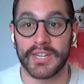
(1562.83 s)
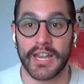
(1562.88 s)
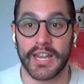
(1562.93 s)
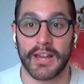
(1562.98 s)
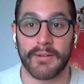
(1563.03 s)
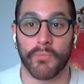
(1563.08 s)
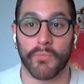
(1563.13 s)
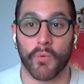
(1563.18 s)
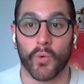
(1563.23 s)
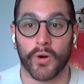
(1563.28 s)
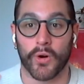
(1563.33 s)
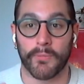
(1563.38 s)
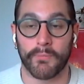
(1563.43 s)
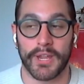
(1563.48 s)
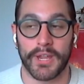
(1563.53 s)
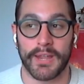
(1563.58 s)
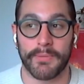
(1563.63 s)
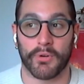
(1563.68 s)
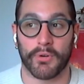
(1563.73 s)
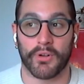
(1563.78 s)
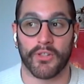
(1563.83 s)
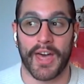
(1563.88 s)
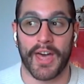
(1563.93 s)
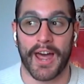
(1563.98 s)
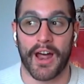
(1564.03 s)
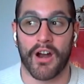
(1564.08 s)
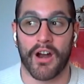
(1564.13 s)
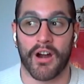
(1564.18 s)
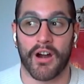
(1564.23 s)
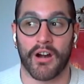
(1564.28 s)
seeing more
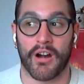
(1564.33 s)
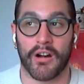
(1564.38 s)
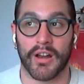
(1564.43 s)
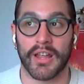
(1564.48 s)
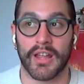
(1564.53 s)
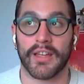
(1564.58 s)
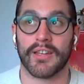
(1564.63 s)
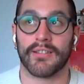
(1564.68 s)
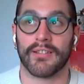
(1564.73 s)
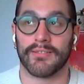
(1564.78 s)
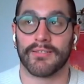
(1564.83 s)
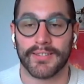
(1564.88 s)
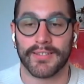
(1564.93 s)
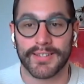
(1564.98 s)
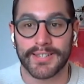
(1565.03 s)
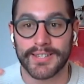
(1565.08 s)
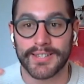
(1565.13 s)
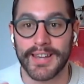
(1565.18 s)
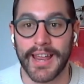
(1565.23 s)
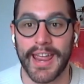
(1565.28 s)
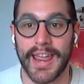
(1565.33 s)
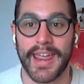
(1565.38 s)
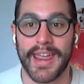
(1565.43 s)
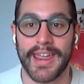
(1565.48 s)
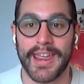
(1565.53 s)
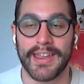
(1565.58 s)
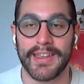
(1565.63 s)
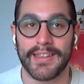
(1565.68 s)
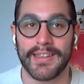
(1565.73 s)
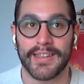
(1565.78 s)
people that are
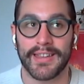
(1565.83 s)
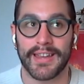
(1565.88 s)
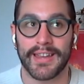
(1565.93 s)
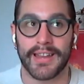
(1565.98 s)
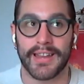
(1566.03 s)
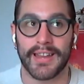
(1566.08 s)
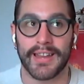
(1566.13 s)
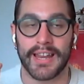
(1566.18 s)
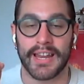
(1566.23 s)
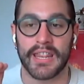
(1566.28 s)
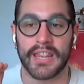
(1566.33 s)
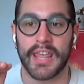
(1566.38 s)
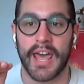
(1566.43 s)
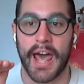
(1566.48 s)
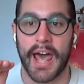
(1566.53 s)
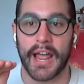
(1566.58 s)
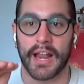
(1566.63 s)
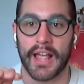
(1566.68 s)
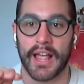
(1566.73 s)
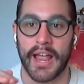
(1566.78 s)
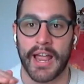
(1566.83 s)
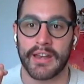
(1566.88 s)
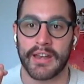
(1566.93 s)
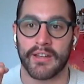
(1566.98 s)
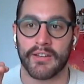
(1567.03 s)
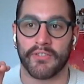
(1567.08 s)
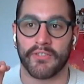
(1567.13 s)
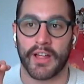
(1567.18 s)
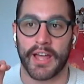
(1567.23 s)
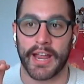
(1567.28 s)
staying in that
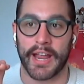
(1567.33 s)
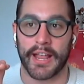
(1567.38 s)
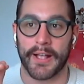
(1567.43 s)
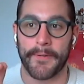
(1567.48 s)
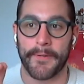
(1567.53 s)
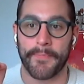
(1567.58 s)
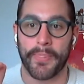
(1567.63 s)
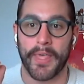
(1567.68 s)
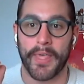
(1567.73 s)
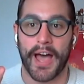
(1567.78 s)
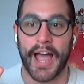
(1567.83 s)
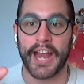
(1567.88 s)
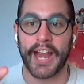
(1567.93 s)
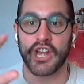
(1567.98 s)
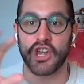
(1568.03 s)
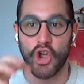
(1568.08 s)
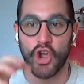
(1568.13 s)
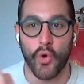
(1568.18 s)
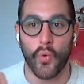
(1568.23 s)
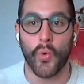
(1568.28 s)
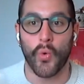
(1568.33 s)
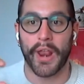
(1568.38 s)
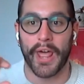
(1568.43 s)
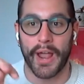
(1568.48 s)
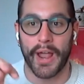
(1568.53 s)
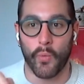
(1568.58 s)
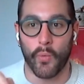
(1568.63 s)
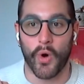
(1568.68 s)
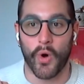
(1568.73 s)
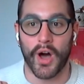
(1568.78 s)
kind of like, I know
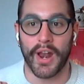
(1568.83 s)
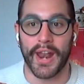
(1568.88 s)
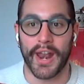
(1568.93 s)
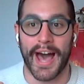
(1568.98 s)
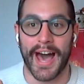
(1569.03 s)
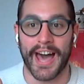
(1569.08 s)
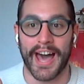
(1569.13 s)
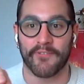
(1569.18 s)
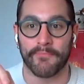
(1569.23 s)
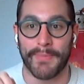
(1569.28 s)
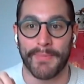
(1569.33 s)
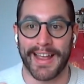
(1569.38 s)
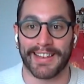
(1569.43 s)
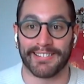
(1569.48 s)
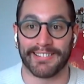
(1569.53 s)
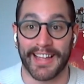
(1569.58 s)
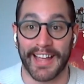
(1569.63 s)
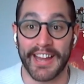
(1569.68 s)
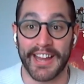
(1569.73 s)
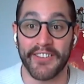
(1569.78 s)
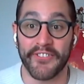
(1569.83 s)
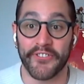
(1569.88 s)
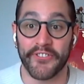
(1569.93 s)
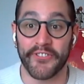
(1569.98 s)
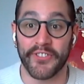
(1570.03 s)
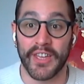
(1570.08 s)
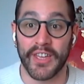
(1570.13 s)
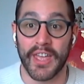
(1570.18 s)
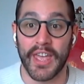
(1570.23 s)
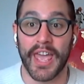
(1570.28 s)
what I want out of my
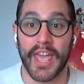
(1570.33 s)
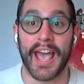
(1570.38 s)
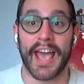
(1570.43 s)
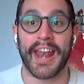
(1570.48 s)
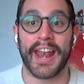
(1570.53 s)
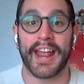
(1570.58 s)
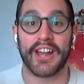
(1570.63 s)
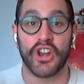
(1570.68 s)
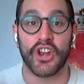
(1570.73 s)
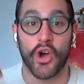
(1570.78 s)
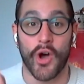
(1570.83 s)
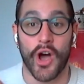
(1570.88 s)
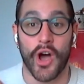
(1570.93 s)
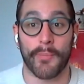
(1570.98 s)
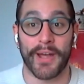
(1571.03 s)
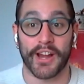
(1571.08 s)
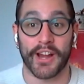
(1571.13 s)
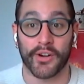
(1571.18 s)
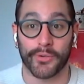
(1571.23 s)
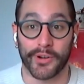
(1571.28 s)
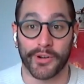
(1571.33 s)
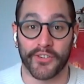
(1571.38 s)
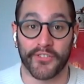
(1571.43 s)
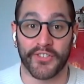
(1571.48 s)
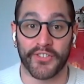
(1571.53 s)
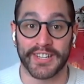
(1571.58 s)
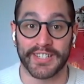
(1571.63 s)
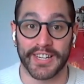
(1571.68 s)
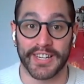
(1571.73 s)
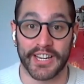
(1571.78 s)
life, and I know how my
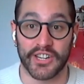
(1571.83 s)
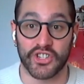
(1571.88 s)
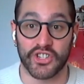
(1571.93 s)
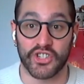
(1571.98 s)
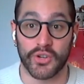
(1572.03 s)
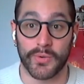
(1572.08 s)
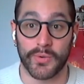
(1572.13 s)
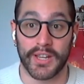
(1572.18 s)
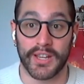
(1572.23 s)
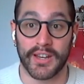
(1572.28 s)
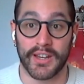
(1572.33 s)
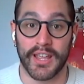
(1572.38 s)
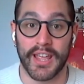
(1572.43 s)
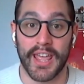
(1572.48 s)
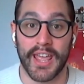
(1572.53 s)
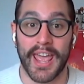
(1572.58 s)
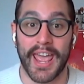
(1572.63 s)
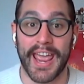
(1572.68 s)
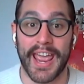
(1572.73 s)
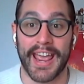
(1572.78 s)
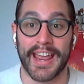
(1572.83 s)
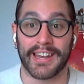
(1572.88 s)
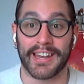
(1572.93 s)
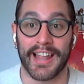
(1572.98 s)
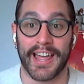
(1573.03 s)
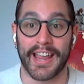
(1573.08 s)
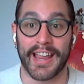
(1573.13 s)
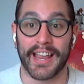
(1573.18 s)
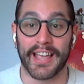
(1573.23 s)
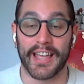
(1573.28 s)
career fits into it.
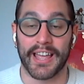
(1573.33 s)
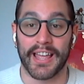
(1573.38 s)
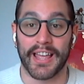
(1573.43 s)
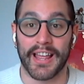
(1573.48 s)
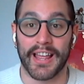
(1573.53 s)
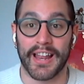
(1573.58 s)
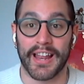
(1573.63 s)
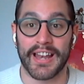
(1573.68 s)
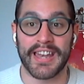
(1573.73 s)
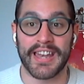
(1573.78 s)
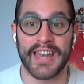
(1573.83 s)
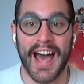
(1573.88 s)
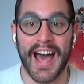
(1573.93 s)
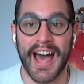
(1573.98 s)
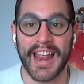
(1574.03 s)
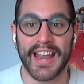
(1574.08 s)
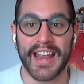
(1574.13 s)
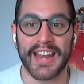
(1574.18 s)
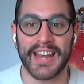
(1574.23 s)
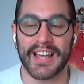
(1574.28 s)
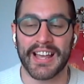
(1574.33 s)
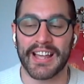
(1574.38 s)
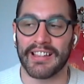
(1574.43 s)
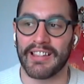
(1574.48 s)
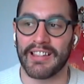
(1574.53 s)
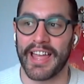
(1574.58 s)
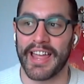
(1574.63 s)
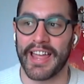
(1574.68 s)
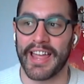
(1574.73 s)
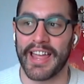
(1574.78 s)
And like, not in
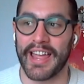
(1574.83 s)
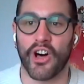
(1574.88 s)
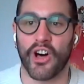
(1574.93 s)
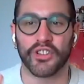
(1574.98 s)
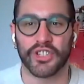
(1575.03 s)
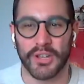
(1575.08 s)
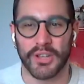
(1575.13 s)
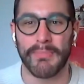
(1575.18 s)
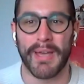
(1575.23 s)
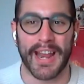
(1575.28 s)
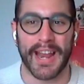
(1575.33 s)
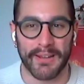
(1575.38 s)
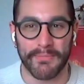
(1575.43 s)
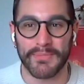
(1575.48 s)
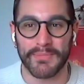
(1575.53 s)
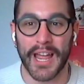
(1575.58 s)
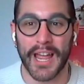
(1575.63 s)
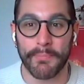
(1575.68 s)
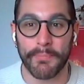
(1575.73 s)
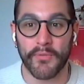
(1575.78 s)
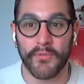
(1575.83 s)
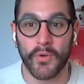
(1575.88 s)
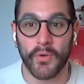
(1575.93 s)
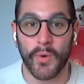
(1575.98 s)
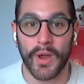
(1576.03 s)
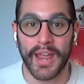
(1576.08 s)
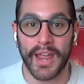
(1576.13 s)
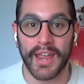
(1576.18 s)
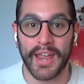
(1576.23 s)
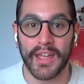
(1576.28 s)
a like ultimatum type
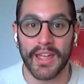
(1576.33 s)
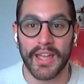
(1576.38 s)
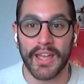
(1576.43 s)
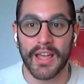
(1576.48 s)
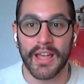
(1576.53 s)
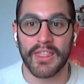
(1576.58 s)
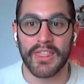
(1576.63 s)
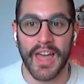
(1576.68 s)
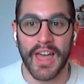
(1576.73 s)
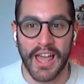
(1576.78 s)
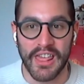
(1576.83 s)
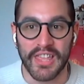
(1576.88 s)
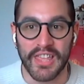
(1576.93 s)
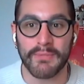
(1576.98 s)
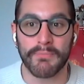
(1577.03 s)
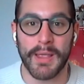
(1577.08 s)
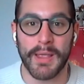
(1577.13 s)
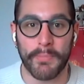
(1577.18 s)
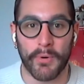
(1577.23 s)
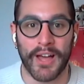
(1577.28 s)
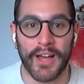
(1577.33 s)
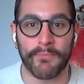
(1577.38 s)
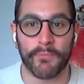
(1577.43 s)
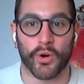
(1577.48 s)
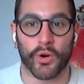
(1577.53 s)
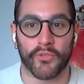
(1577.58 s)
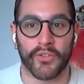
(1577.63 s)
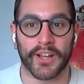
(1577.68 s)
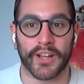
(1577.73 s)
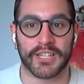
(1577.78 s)
of a way, that I think people
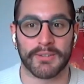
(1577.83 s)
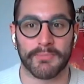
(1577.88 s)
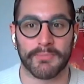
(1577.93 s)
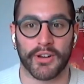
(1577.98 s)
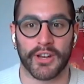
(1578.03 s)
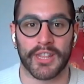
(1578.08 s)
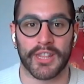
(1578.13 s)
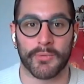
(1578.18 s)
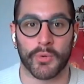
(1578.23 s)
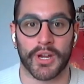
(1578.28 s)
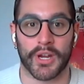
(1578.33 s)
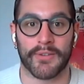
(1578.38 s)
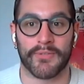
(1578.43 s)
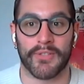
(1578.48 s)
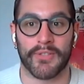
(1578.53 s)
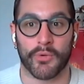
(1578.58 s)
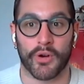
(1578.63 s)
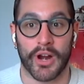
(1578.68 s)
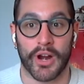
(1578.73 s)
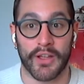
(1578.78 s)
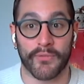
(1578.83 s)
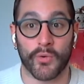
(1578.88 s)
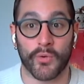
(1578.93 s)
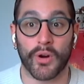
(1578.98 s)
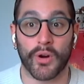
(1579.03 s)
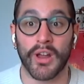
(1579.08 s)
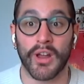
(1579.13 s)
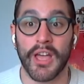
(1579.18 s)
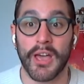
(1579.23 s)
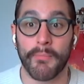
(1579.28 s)
have more flexibility than we give them
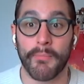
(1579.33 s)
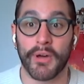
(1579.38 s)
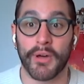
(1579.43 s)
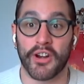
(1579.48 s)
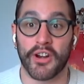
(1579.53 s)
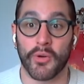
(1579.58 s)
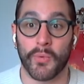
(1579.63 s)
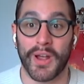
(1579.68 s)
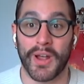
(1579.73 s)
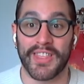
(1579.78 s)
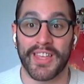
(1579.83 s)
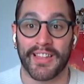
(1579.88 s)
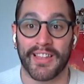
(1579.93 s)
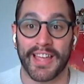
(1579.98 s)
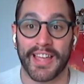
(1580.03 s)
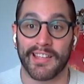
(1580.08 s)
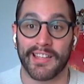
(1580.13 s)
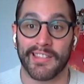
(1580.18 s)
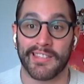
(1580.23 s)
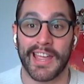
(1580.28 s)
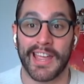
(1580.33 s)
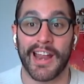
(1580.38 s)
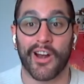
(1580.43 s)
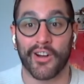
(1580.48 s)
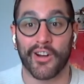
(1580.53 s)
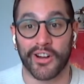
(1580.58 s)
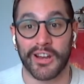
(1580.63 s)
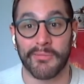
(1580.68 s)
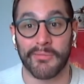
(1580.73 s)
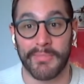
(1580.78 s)
credit for, but in a way that like,
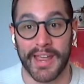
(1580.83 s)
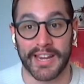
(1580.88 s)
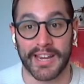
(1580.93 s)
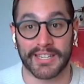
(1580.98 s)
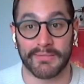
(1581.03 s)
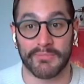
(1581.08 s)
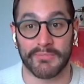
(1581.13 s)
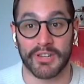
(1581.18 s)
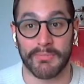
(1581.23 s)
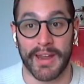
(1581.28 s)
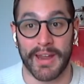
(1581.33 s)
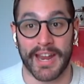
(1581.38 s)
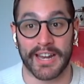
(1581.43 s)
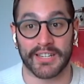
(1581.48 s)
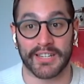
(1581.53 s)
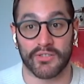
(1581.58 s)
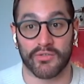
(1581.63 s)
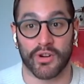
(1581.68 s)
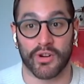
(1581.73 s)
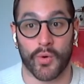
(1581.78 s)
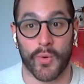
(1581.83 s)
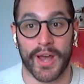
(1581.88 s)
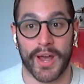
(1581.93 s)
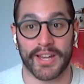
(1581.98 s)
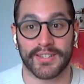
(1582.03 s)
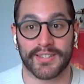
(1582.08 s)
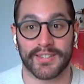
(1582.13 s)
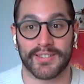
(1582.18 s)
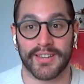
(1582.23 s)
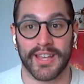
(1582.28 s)
they are going to make some demands and
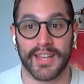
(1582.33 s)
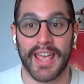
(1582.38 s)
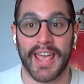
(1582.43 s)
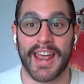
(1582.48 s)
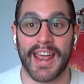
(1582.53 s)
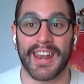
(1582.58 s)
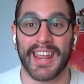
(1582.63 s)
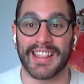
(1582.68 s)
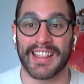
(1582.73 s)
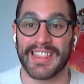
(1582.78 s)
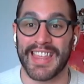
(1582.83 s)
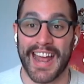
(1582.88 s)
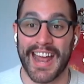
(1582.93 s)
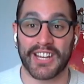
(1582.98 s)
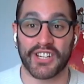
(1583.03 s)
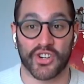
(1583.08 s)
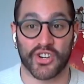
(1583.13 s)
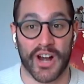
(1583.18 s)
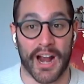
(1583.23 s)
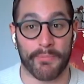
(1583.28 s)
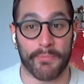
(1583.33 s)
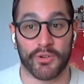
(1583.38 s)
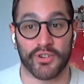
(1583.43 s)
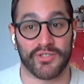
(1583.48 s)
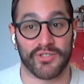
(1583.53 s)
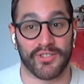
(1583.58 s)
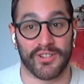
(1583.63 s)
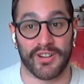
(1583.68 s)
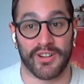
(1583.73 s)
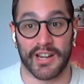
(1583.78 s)
requests. And like, that's your
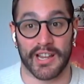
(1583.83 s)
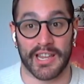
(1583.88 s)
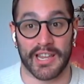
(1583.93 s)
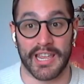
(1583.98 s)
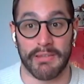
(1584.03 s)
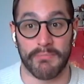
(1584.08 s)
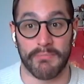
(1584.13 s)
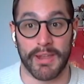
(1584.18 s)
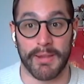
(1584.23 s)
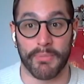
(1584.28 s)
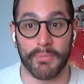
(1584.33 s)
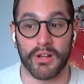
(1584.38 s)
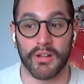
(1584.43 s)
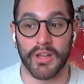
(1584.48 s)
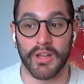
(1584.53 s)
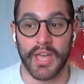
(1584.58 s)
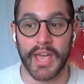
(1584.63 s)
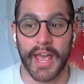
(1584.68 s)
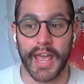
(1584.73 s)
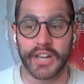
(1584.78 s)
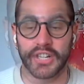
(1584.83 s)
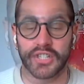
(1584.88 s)
opportunity to keep people.